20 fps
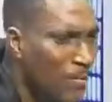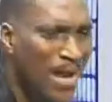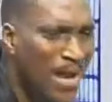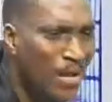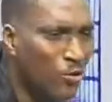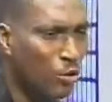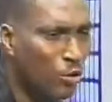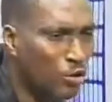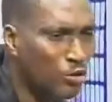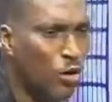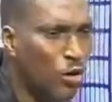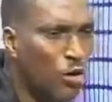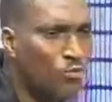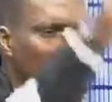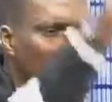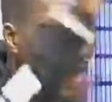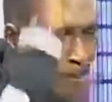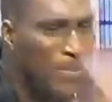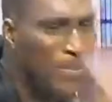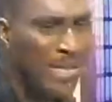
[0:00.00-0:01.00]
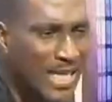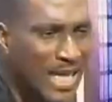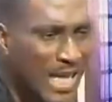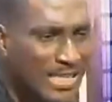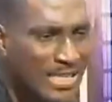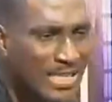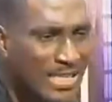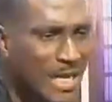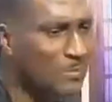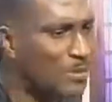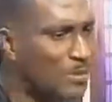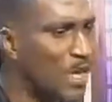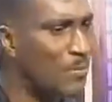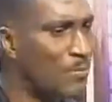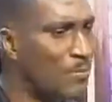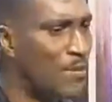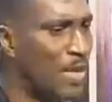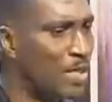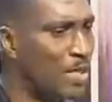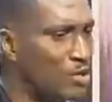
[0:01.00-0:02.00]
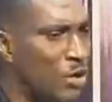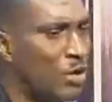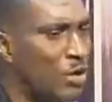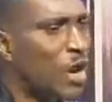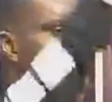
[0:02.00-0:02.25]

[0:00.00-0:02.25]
Microsoft, Bill Gates' name shall be mentioned.